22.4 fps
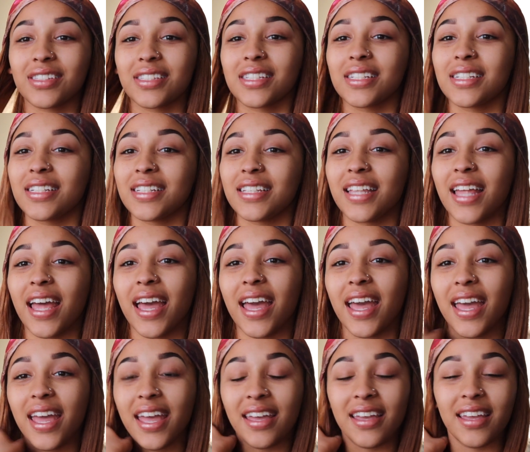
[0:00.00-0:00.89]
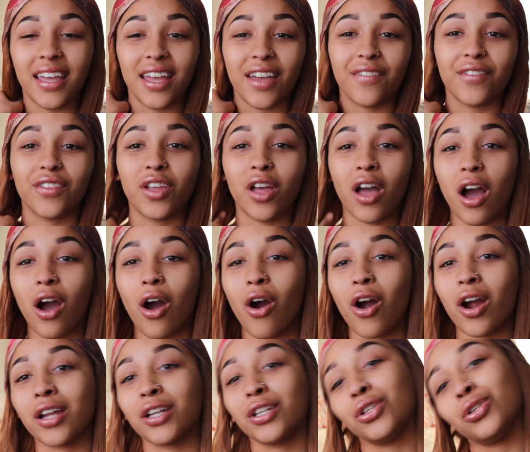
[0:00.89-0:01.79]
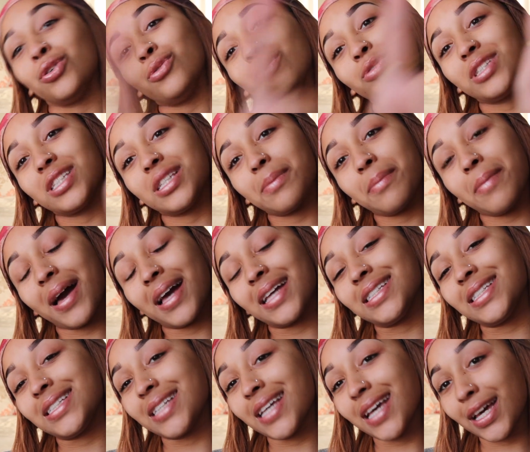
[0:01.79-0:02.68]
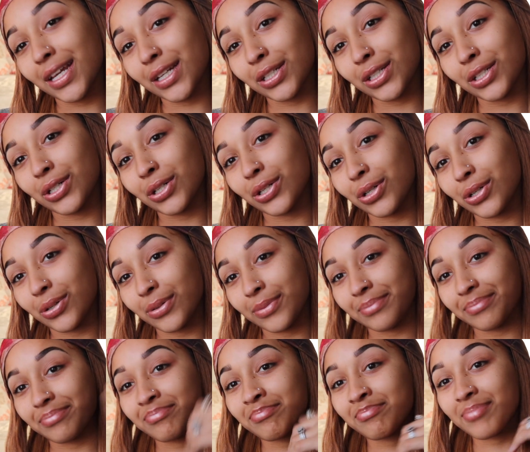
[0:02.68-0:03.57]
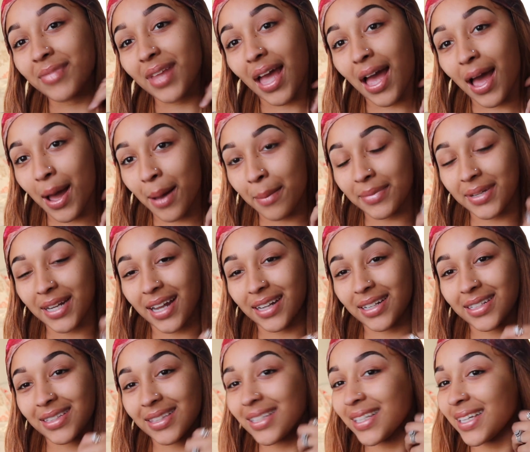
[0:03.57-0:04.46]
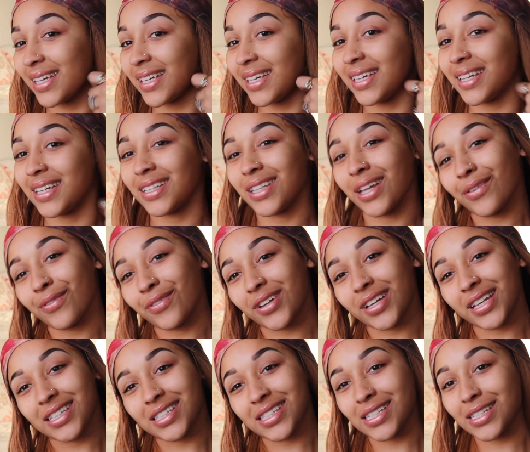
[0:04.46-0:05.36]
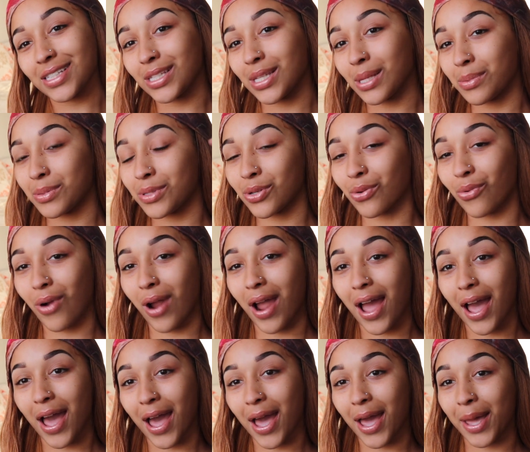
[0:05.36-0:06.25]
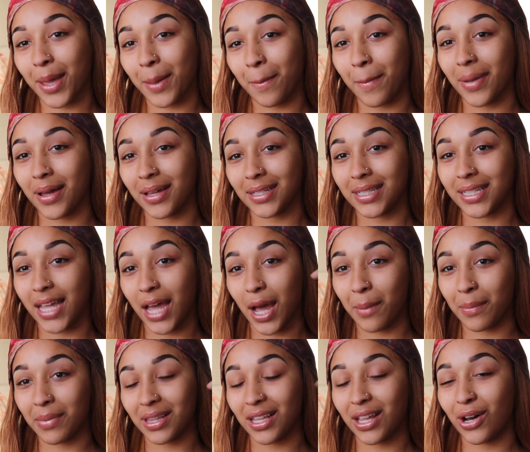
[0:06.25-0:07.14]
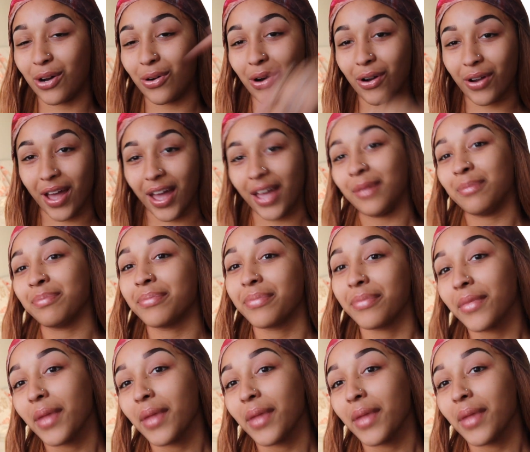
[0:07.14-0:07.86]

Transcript: today. If y'all are new to my channel, I'm Nana Lee, and don't forget to subscribe down below, okay?